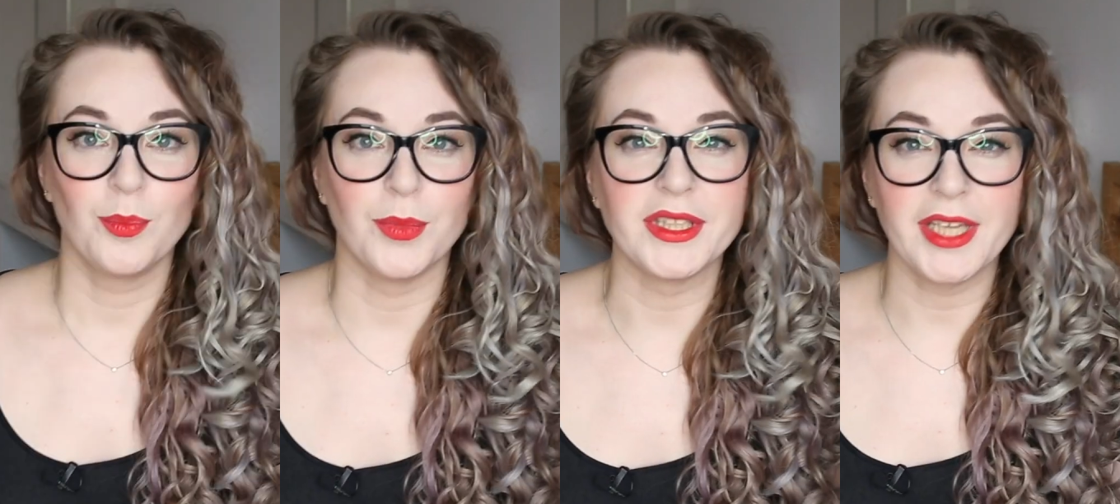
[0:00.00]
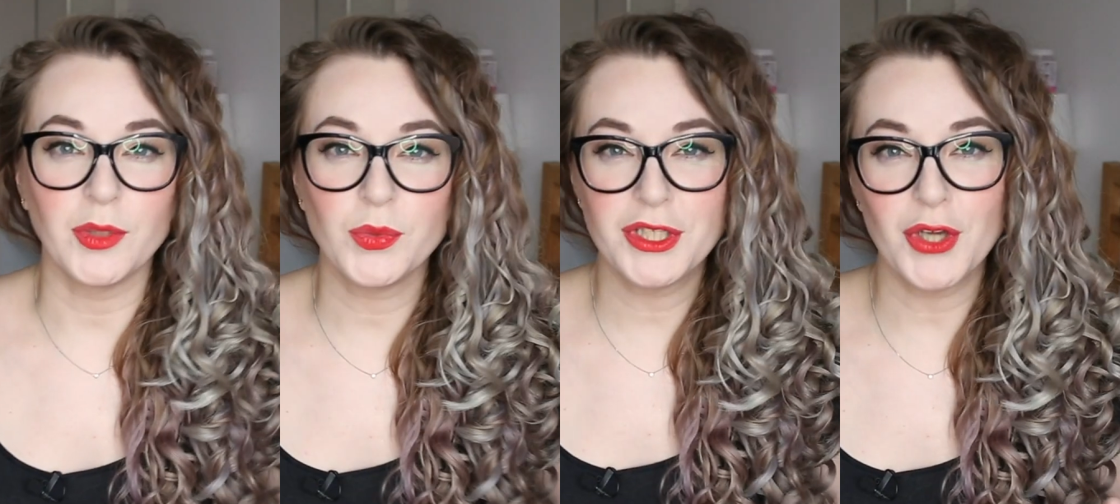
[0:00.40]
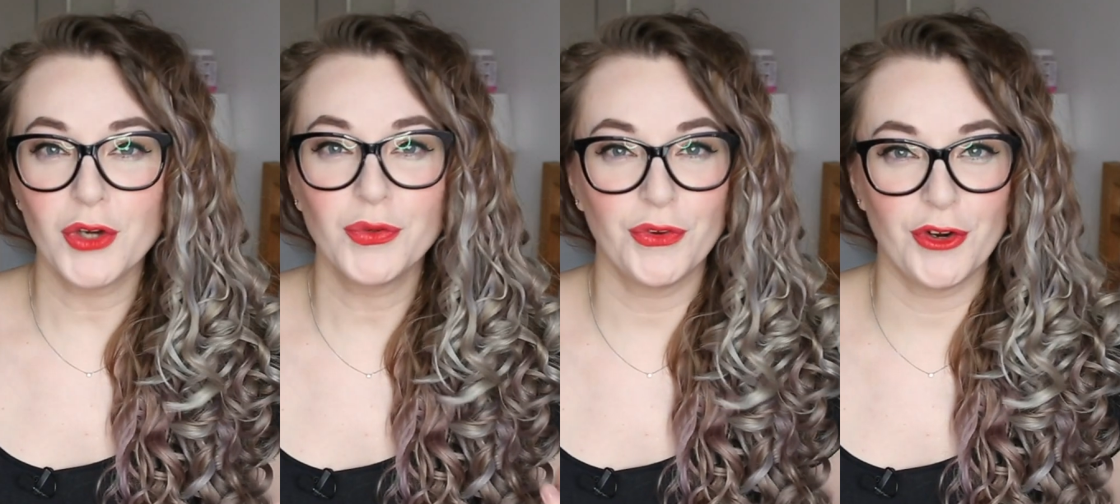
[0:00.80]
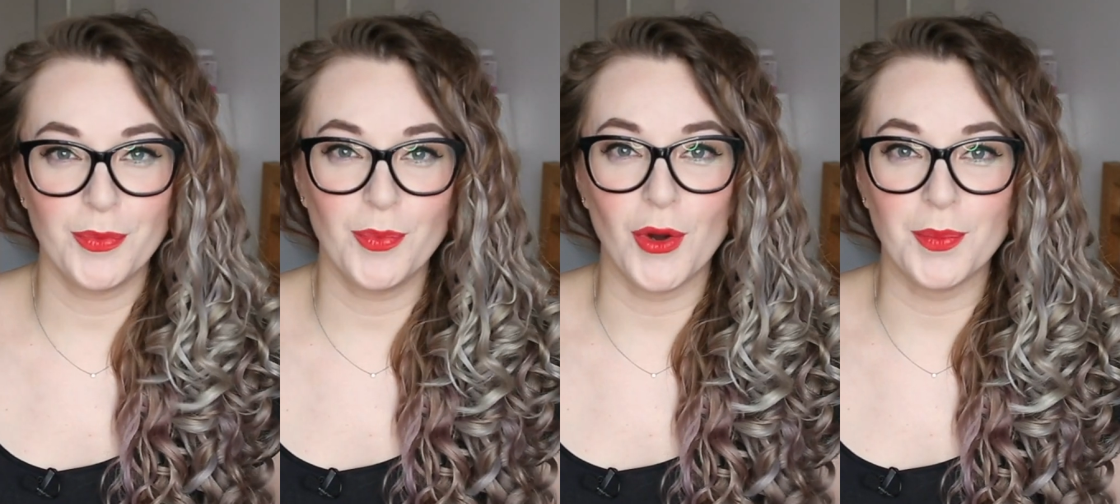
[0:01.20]
But can we talk for a
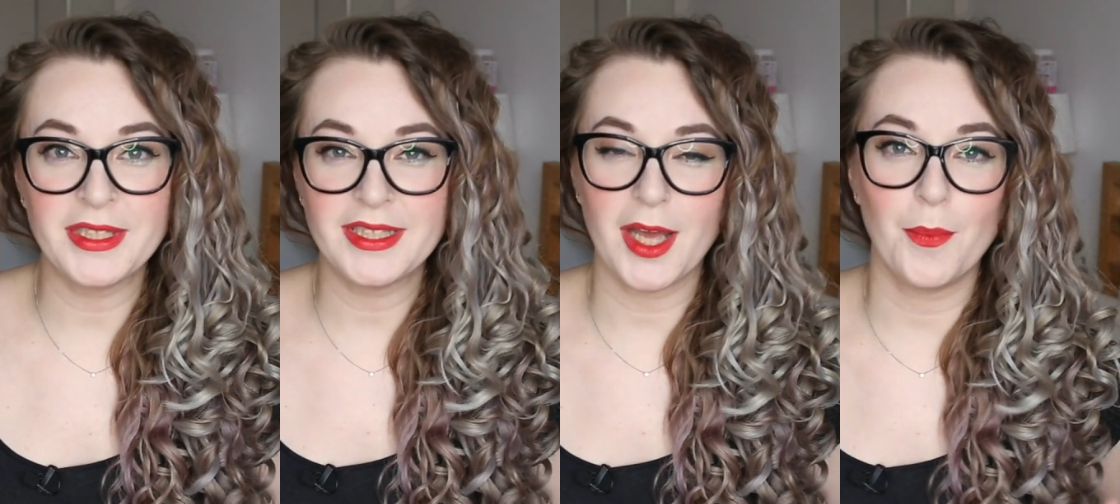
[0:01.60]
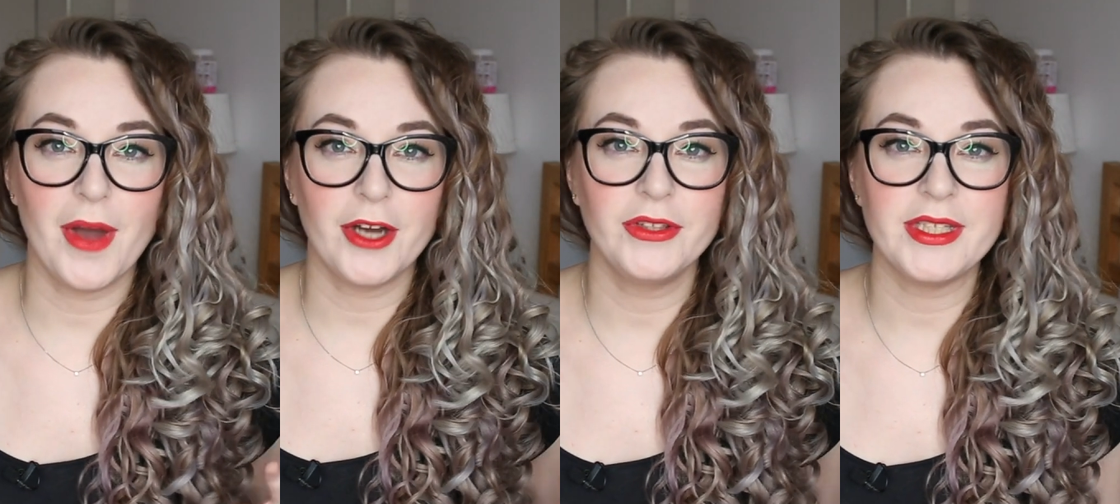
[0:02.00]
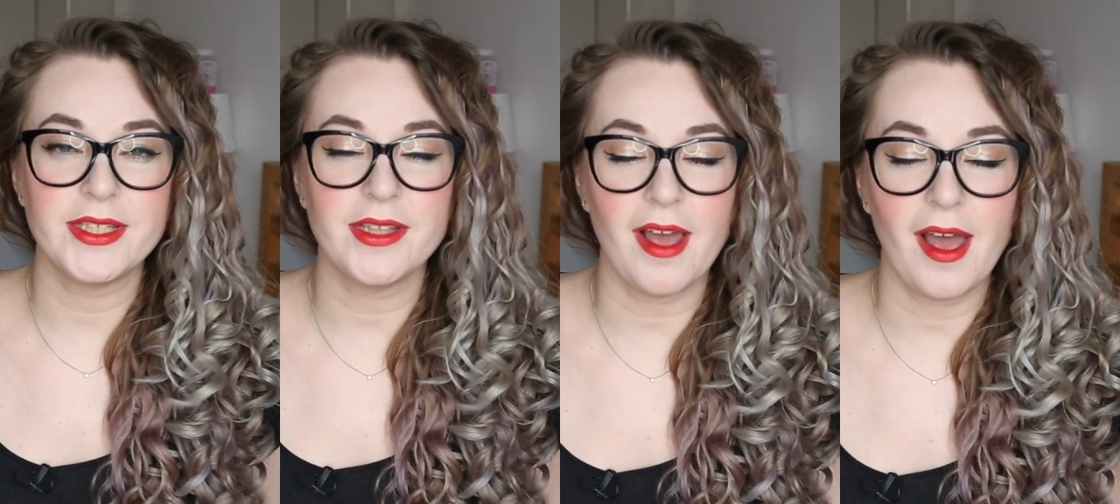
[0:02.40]
moment about this